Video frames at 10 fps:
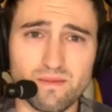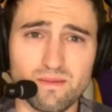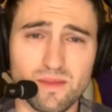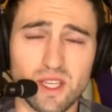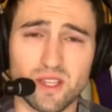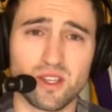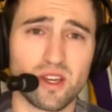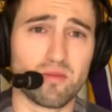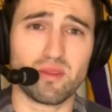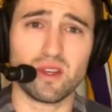He's going to
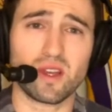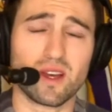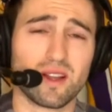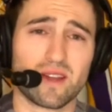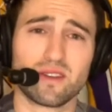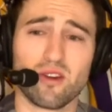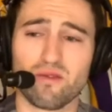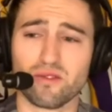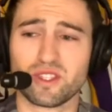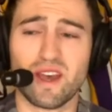be collecting
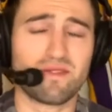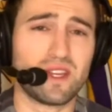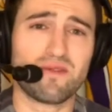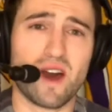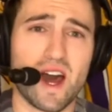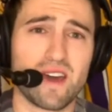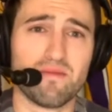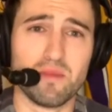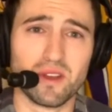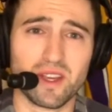over $75
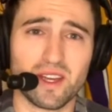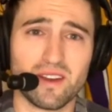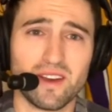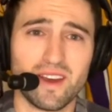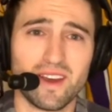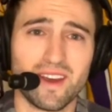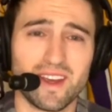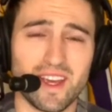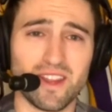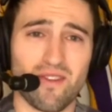million
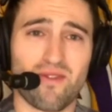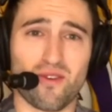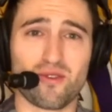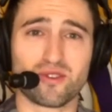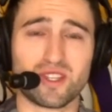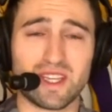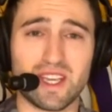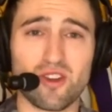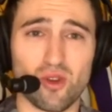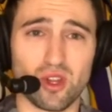in the first
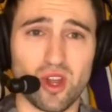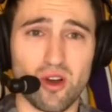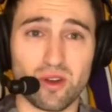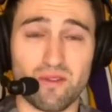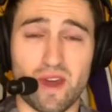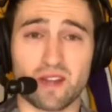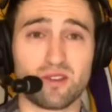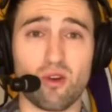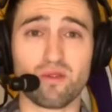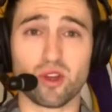year alone. In fact,
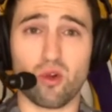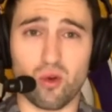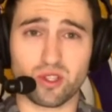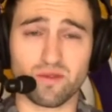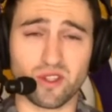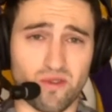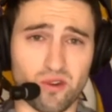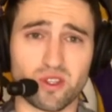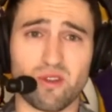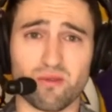over the course of his
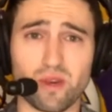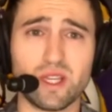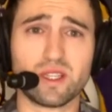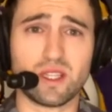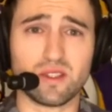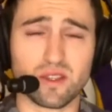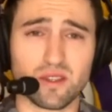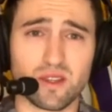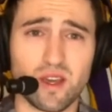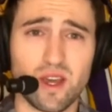first three seasons
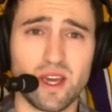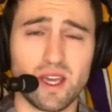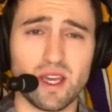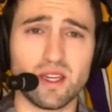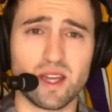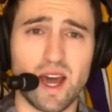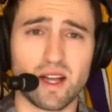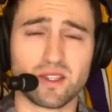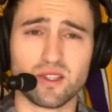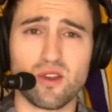in
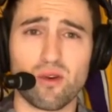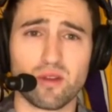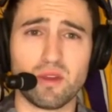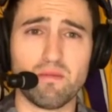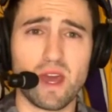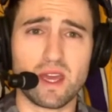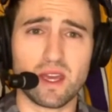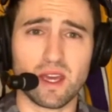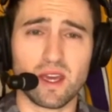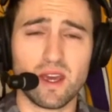Dallas, he's going to be
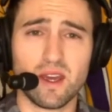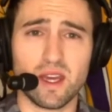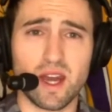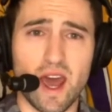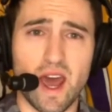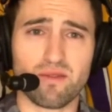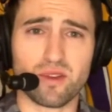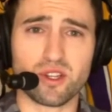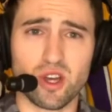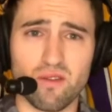making an
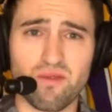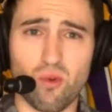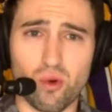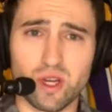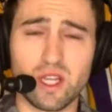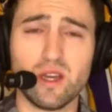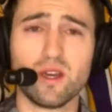average of $42